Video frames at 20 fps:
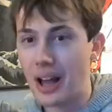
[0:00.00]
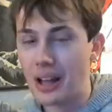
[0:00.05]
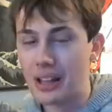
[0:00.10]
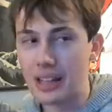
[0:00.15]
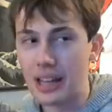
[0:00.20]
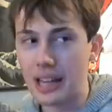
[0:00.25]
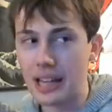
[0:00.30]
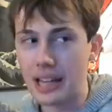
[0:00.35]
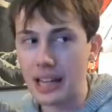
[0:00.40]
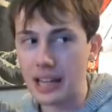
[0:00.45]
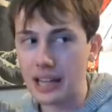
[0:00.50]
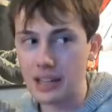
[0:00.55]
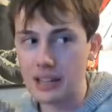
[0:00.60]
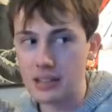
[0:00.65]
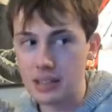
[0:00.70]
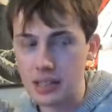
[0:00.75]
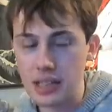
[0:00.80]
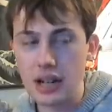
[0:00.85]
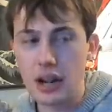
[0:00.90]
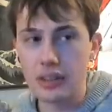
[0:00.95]
Like,
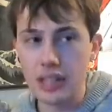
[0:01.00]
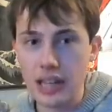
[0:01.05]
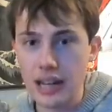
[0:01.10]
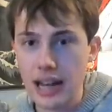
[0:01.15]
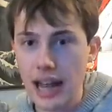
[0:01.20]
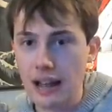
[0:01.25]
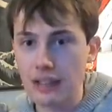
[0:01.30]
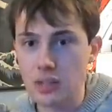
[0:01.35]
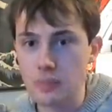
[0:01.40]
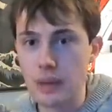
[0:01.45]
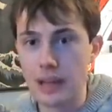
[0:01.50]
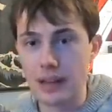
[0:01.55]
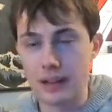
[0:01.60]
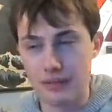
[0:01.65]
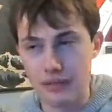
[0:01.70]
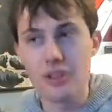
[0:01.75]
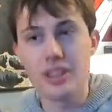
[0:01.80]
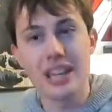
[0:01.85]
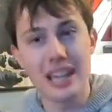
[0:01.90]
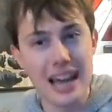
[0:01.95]
because, you know, the announcement
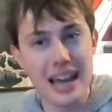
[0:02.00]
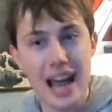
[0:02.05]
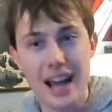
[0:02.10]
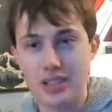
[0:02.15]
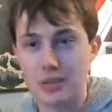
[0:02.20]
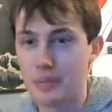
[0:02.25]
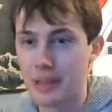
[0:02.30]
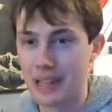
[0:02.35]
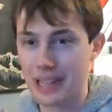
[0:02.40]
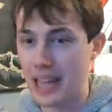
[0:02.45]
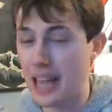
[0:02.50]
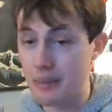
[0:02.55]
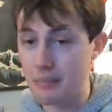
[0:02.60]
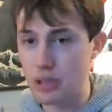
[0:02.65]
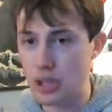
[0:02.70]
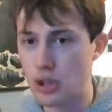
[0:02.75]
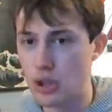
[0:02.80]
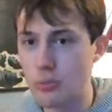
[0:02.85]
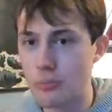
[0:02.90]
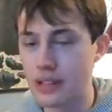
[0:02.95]
for the announcement came
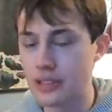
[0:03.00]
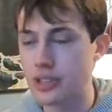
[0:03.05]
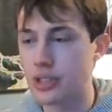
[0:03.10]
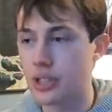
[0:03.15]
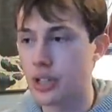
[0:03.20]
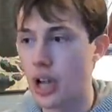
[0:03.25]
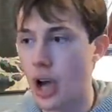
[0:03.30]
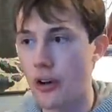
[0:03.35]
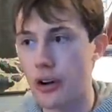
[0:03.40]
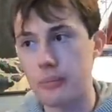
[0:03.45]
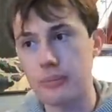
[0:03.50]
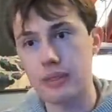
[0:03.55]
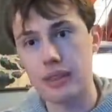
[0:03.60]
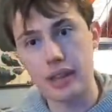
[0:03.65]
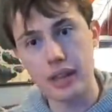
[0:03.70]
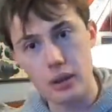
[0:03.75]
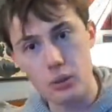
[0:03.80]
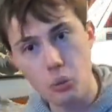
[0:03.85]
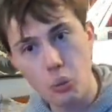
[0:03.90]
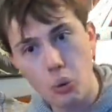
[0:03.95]
two months ago, and I'm
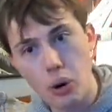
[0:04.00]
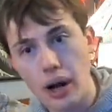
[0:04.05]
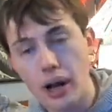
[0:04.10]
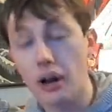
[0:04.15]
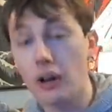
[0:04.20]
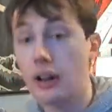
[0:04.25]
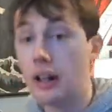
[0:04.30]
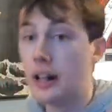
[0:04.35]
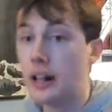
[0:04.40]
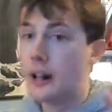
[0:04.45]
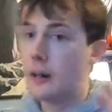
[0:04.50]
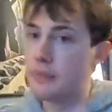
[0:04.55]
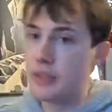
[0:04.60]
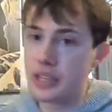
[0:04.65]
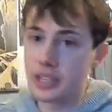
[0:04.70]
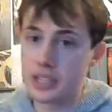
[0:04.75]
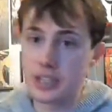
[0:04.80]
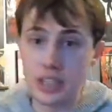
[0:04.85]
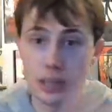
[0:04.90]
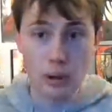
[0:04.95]
thinking, well,
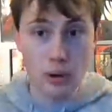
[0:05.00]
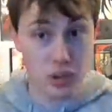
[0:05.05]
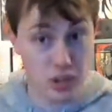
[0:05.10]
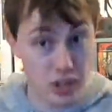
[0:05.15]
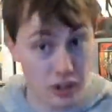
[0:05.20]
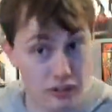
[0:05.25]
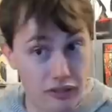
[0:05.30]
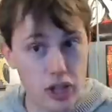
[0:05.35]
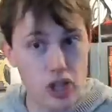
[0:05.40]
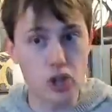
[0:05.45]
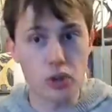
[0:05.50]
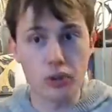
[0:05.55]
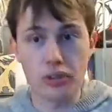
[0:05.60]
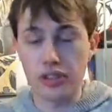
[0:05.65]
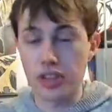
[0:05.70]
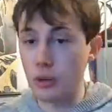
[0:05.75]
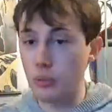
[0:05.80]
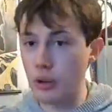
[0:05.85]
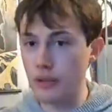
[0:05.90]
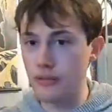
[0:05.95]
this is the most official
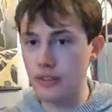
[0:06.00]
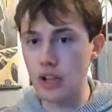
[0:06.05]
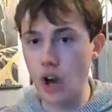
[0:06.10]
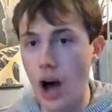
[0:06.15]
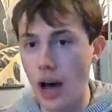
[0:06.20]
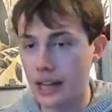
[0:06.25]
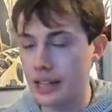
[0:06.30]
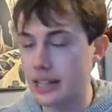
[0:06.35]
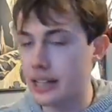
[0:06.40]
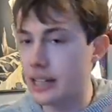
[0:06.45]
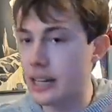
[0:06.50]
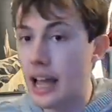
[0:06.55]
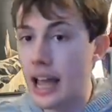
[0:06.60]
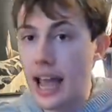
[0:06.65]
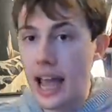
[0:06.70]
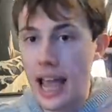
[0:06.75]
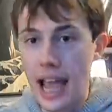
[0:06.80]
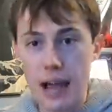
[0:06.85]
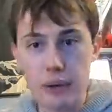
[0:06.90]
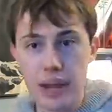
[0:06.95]
thing we've gotten.
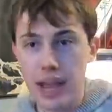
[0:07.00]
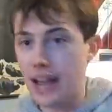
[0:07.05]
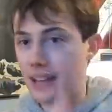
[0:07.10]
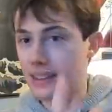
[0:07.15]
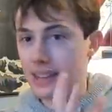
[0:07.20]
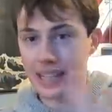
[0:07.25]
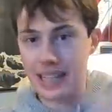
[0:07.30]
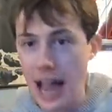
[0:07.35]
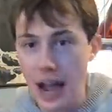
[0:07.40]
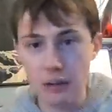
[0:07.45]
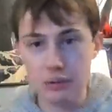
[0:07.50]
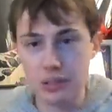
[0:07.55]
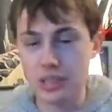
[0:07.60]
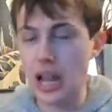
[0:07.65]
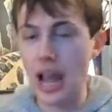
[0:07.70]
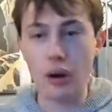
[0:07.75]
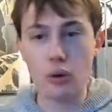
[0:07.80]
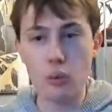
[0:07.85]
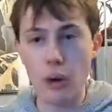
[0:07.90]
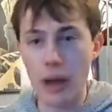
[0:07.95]
And we had the
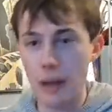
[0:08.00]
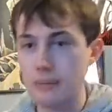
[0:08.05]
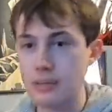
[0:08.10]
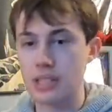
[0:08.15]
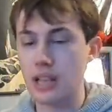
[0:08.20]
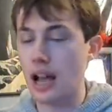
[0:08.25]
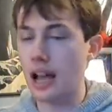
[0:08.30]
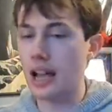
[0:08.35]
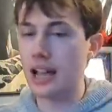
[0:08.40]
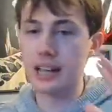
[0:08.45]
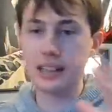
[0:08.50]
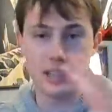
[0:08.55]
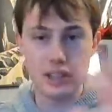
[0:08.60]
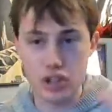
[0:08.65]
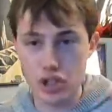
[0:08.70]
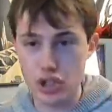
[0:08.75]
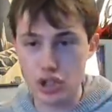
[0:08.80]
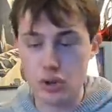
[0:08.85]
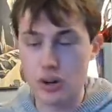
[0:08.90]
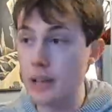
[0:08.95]
countdown website and the
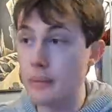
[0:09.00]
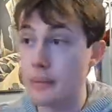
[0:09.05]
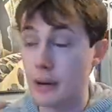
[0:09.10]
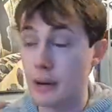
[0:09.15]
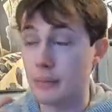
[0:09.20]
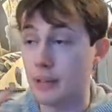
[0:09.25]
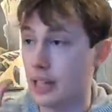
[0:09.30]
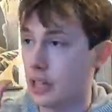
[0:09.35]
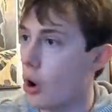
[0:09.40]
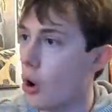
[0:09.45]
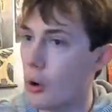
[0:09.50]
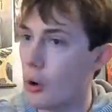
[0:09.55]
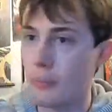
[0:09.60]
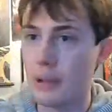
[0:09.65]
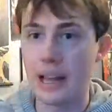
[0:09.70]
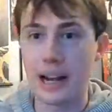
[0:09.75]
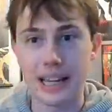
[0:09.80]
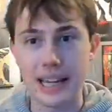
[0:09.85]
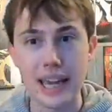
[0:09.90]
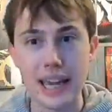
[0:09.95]
stream, and I'm like, oh
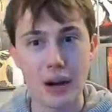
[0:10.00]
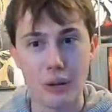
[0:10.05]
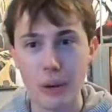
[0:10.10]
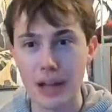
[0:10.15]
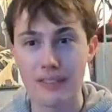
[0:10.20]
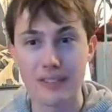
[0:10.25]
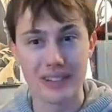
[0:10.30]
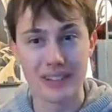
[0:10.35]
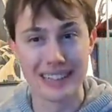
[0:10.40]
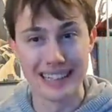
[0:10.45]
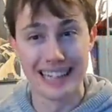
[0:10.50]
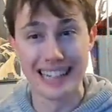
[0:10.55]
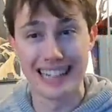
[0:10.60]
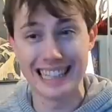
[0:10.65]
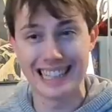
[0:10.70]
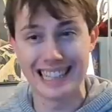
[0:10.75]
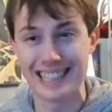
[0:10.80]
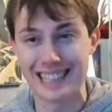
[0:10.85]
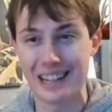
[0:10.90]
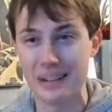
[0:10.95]
man, I can't wait for
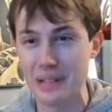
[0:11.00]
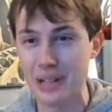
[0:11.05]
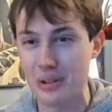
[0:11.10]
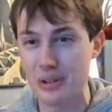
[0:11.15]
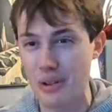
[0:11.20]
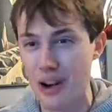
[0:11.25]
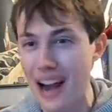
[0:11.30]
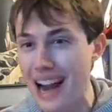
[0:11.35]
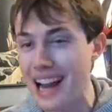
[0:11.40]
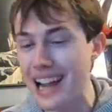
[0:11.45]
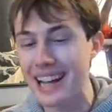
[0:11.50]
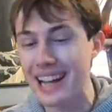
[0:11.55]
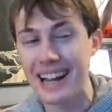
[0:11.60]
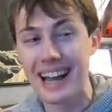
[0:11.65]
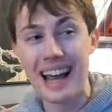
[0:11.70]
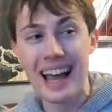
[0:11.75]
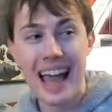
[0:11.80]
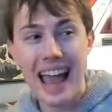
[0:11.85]
this. It's going to be great.